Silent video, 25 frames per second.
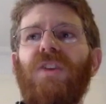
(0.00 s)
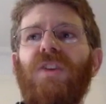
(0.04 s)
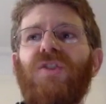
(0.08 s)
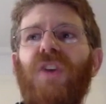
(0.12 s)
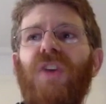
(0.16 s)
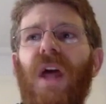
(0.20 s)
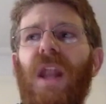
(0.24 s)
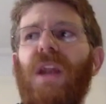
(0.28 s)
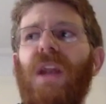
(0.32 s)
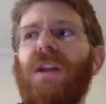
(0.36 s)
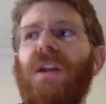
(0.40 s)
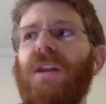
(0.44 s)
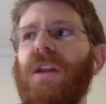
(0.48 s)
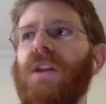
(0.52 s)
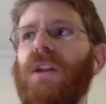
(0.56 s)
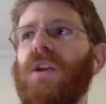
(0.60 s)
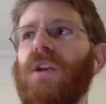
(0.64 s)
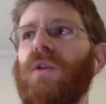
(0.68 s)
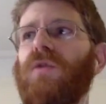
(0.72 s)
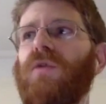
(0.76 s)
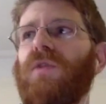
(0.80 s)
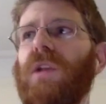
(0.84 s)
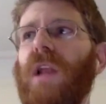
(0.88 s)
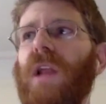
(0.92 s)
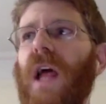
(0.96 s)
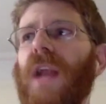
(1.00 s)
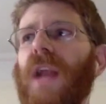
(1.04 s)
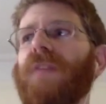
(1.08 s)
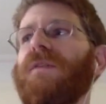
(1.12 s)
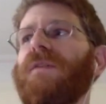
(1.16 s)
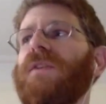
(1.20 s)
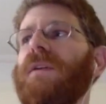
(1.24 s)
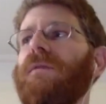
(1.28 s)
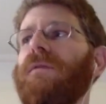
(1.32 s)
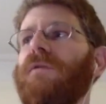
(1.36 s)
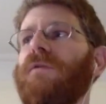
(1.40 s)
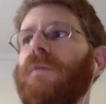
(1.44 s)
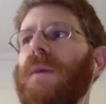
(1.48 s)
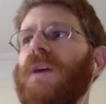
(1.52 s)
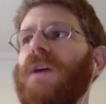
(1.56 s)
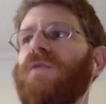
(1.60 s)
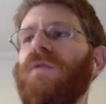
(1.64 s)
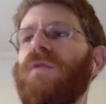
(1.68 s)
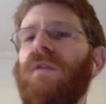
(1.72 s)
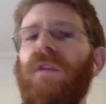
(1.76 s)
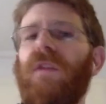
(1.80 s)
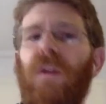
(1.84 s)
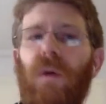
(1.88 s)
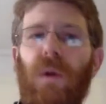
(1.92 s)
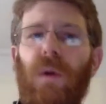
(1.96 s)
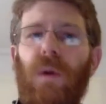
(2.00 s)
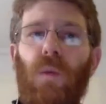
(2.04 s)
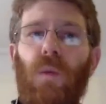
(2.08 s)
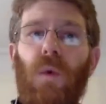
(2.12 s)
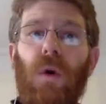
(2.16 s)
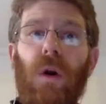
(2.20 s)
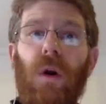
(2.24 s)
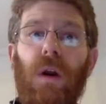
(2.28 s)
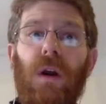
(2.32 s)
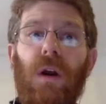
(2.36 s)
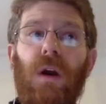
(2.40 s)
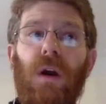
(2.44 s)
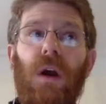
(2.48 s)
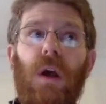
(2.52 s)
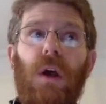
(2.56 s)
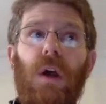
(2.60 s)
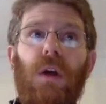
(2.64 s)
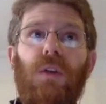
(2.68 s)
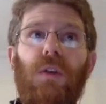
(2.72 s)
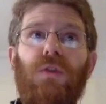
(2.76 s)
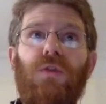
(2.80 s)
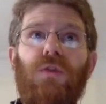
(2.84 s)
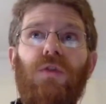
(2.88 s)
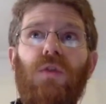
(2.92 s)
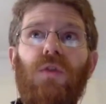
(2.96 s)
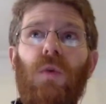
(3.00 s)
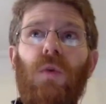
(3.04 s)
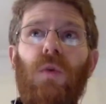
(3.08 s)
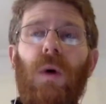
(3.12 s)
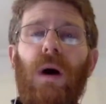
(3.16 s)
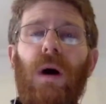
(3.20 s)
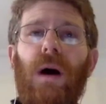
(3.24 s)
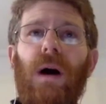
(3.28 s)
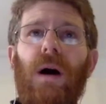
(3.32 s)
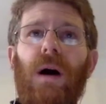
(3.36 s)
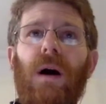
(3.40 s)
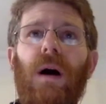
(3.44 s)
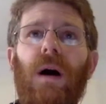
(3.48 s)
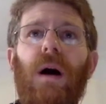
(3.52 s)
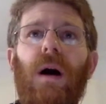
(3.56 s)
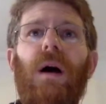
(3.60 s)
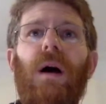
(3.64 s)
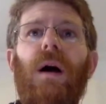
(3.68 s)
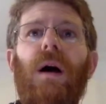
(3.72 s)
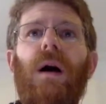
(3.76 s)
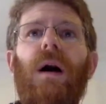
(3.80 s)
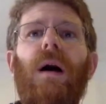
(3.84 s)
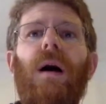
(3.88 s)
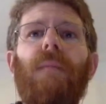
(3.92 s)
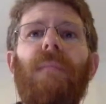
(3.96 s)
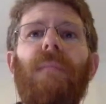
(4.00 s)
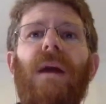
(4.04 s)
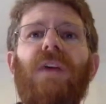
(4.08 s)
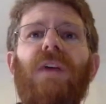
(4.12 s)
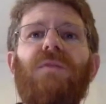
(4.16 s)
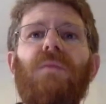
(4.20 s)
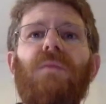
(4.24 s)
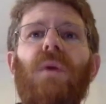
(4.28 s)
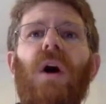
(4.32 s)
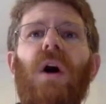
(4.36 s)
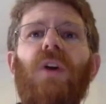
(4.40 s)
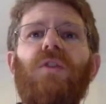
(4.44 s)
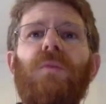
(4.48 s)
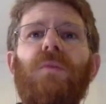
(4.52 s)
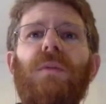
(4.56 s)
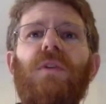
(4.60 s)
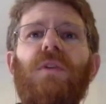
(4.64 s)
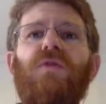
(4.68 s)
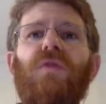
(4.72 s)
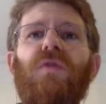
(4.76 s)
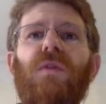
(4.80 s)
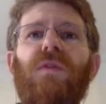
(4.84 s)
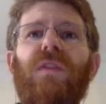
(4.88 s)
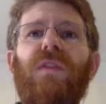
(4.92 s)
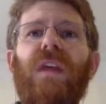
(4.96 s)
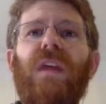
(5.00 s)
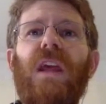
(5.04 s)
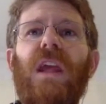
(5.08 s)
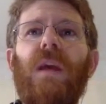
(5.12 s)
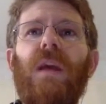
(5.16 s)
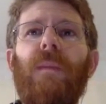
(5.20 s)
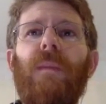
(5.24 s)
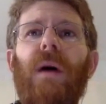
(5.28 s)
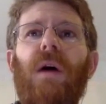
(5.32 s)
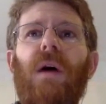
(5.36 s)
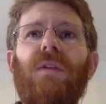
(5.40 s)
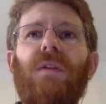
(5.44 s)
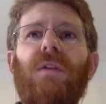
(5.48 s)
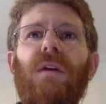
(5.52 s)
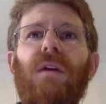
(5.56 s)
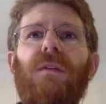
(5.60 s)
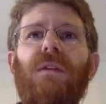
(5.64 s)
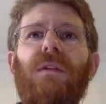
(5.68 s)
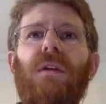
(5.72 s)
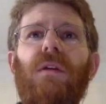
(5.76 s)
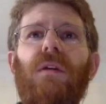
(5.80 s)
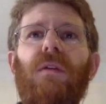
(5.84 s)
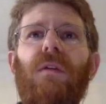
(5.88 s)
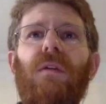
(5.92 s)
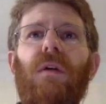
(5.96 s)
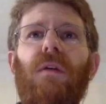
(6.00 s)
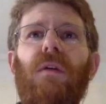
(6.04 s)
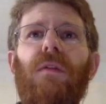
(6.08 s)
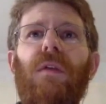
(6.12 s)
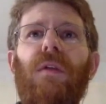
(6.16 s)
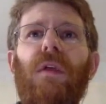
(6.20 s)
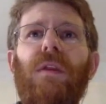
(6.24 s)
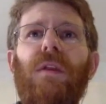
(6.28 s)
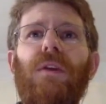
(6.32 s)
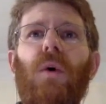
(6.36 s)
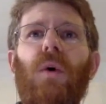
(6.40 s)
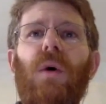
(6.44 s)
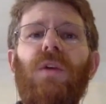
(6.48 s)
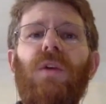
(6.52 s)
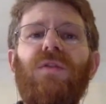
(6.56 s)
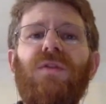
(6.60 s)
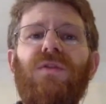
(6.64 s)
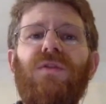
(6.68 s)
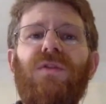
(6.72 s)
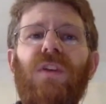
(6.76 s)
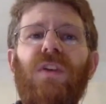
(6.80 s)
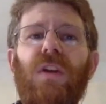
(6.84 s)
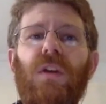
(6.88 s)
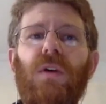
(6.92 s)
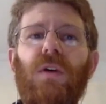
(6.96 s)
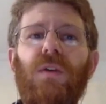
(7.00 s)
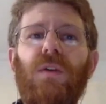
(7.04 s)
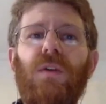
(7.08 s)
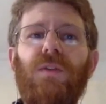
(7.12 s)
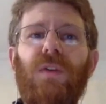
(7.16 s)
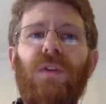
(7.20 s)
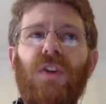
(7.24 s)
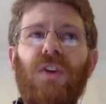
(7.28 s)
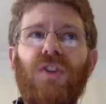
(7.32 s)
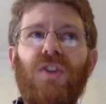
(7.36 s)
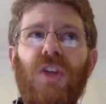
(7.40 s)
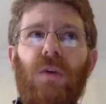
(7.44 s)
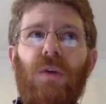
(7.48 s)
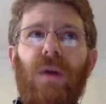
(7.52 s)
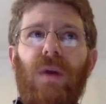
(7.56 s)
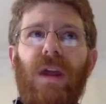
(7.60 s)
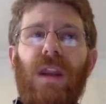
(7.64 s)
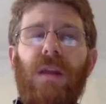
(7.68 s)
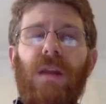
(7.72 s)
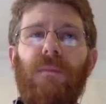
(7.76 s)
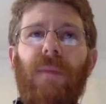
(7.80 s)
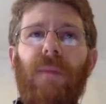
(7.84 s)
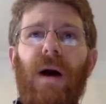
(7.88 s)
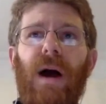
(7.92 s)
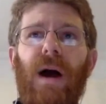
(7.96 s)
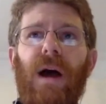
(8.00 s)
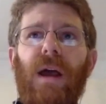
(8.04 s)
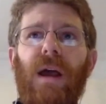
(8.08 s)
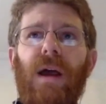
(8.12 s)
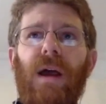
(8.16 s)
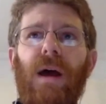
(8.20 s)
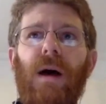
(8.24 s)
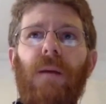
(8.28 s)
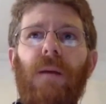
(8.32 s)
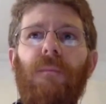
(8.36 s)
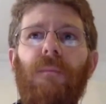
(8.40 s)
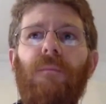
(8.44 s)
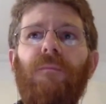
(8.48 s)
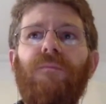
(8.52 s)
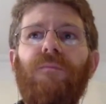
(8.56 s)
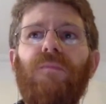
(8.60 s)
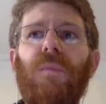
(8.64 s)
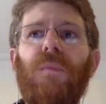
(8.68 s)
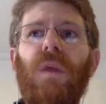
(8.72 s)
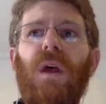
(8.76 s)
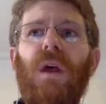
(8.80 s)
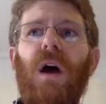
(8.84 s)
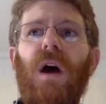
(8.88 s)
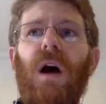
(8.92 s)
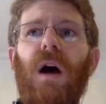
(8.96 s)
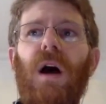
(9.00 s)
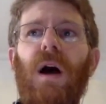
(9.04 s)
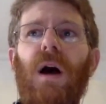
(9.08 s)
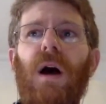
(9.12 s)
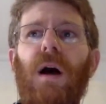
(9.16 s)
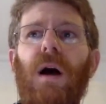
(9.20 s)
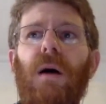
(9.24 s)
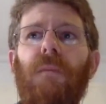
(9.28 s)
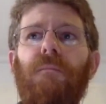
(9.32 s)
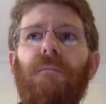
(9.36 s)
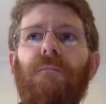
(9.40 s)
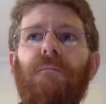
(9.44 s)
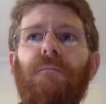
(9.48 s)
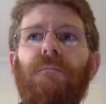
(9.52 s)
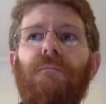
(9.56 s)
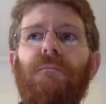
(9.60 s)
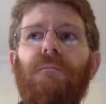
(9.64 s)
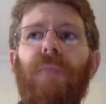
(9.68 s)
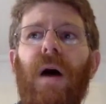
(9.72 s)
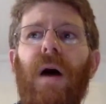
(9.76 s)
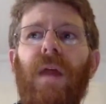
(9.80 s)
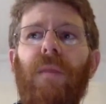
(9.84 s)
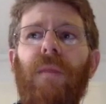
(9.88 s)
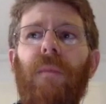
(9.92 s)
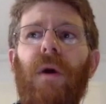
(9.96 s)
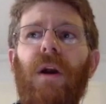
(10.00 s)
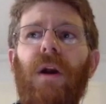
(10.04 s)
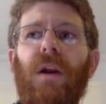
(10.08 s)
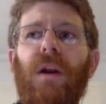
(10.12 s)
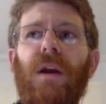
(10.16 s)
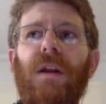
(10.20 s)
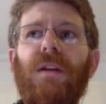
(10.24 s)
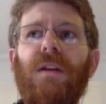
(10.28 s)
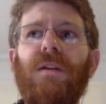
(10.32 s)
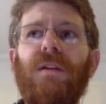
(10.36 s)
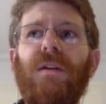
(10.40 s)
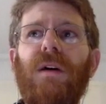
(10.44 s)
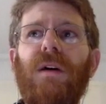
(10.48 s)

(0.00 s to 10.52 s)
Shannon did use a lot of his information theory work to make some contributions, thinking about the noise and signals generated by the market.